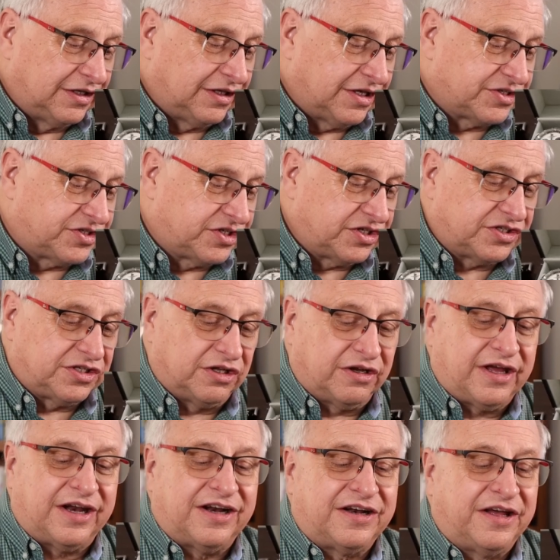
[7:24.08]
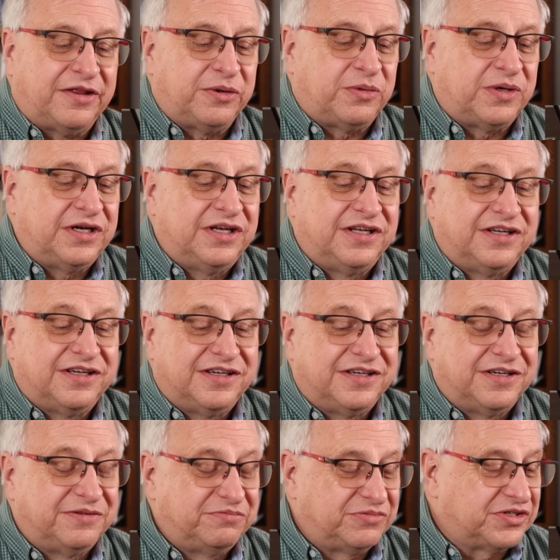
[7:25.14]
Let's just look at another one.
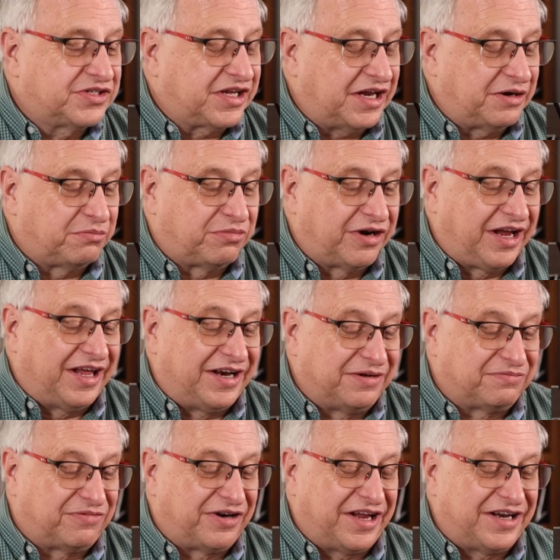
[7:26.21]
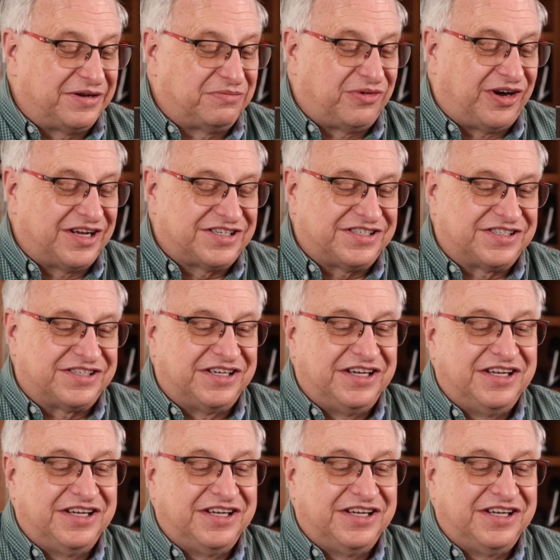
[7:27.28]
I'm just kind of bringing up random watches.